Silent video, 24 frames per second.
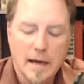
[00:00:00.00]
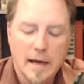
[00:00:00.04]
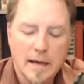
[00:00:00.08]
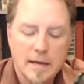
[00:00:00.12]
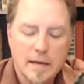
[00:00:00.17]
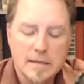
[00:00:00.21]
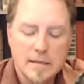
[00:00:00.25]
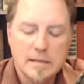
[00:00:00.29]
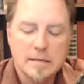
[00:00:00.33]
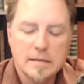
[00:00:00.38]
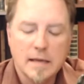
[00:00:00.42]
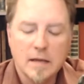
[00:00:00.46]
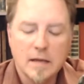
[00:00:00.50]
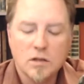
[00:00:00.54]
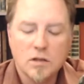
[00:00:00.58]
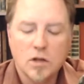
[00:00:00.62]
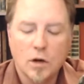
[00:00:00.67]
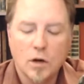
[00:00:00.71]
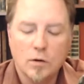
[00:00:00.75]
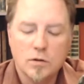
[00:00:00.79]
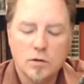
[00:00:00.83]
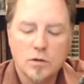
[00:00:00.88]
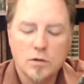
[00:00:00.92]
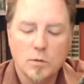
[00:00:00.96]
His
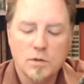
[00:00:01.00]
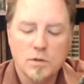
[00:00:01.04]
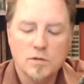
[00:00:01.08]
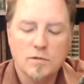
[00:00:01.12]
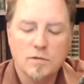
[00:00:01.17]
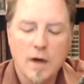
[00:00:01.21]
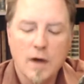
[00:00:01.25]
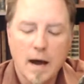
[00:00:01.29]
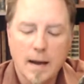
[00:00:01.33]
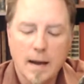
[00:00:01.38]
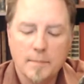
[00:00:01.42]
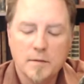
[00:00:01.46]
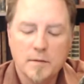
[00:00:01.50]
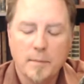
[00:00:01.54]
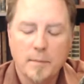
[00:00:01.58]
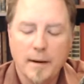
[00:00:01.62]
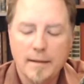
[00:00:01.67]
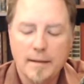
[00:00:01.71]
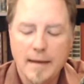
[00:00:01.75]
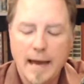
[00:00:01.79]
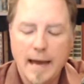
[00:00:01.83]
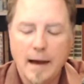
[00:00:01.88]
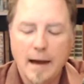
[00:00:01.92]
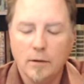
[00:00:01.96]
stagecoach was robbed by
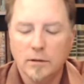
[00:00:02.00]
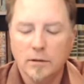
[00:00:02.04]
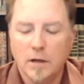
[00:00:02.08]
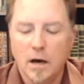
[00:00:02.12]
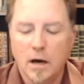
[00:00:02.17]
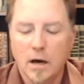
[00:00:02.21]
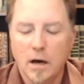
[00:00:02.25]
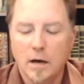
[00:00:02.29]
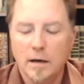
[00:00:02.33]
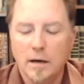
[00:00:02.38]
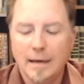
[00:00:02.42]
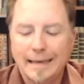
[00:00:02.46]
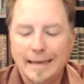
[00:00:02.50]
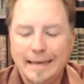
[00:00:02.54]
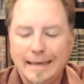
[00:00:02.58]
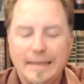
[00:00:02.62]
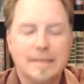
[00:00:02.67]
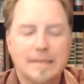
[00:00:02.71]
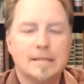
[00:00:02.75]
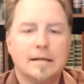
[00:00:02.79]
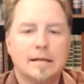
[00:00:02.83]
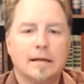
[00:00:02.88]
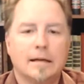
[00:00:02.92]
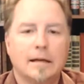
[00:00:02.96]
the outlaw
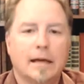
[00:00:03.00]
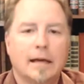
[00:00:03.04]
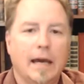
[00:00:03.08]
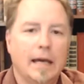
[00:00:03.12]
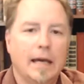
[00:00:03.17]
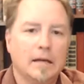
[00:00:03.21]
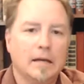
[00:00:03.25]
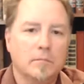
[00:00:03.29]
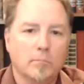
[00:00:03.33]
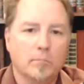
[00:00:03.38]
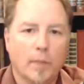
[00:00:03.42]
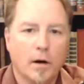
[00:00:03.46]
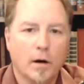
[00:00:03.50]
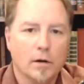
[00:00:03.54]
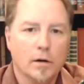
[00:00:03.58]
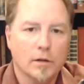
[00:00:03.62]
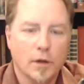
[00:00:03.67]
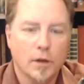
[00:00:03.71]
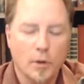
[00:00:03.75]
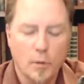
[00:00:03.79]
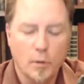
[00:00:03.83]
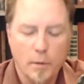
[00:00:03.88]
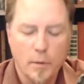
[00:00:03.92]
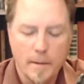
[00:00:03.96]
Kissin' Kate
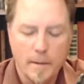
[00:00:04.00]
Barlow.